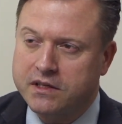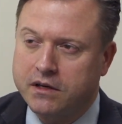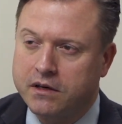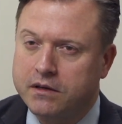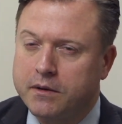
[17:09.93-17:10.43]

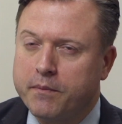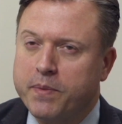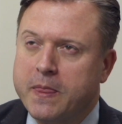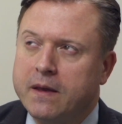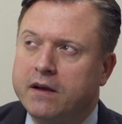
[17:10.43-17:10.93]
here,
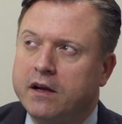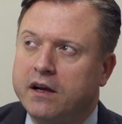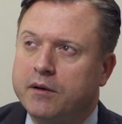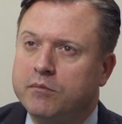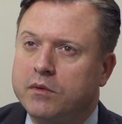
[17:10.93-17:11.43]

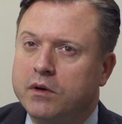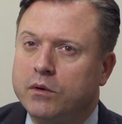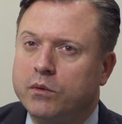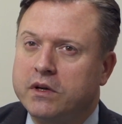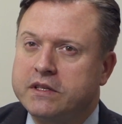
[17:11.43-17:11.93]

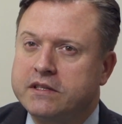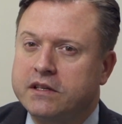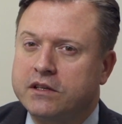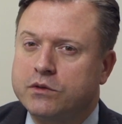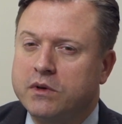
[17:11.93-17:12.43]
was
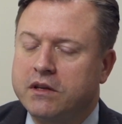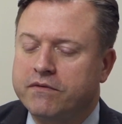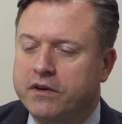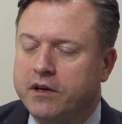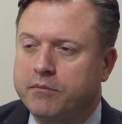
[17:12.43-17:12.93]
a tweet
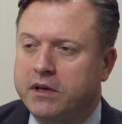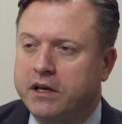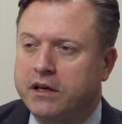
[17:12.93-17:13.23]
from